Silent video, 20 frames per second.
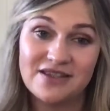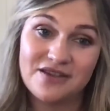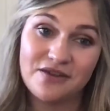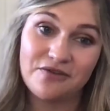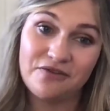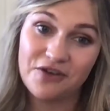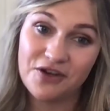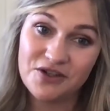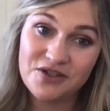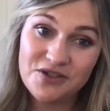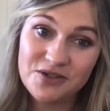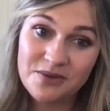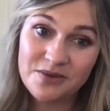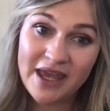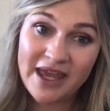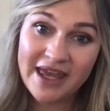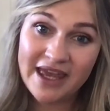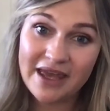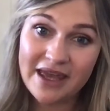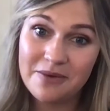The first
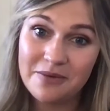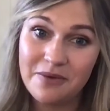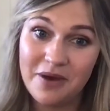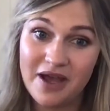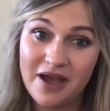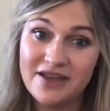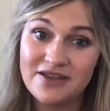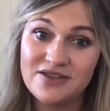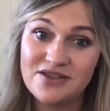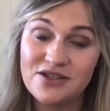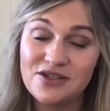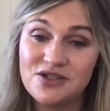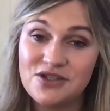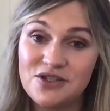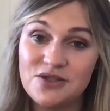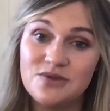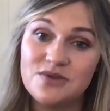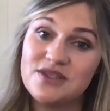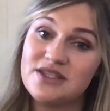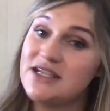week, it was
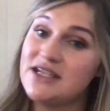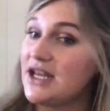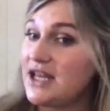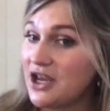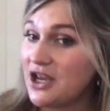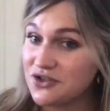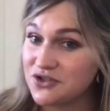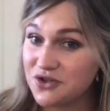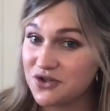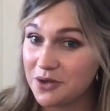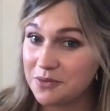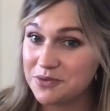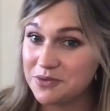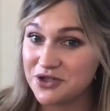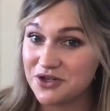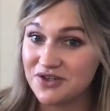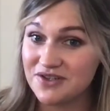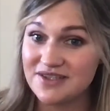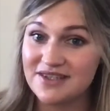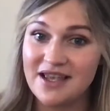to study our
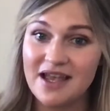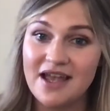scriptures,